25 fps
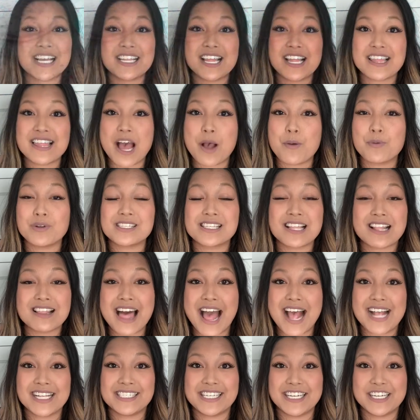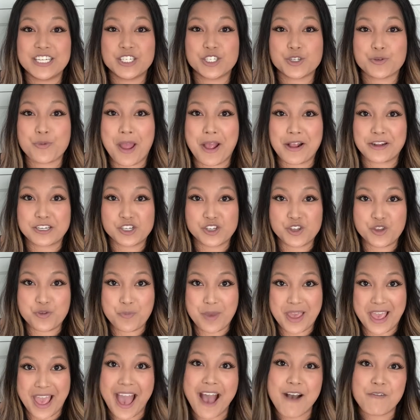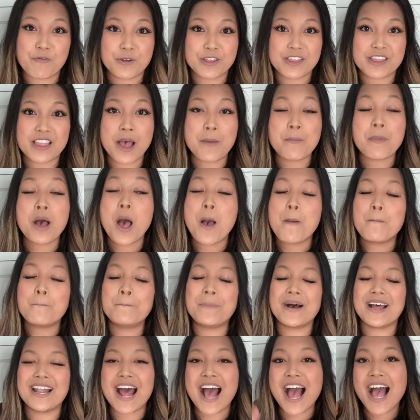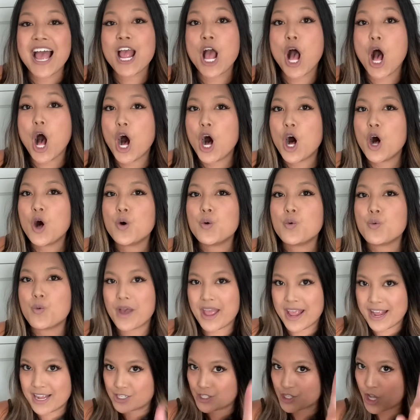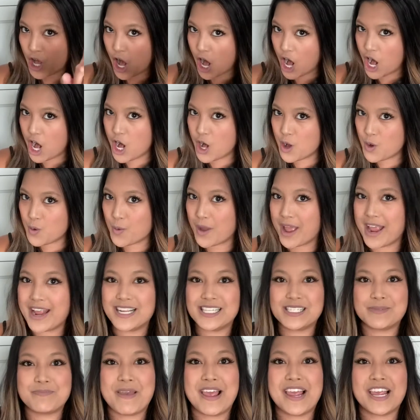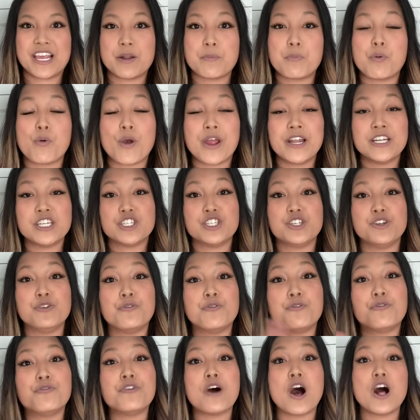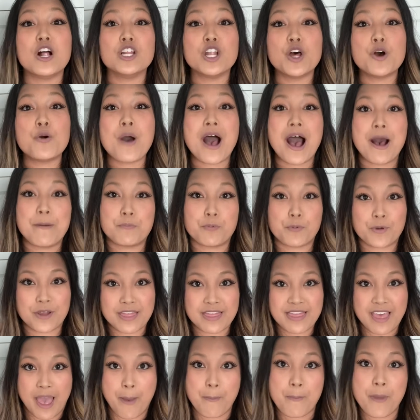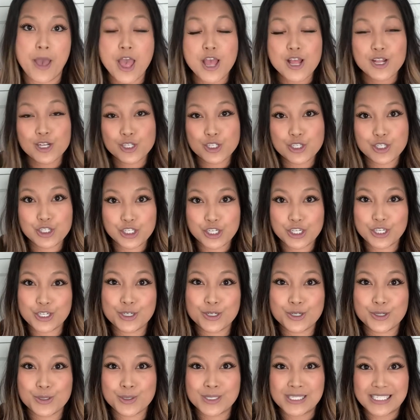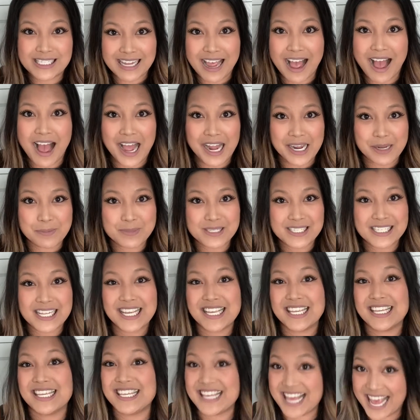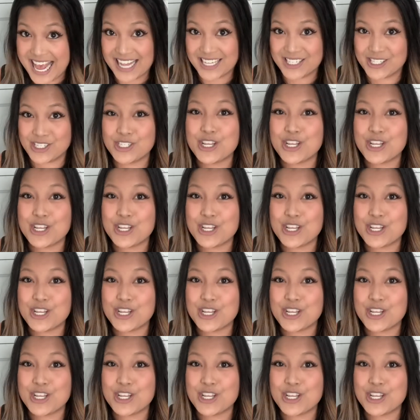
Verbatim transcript: that that was the last interaction you may have with them, but I always, always make it a point to follow up with them two times. Yes,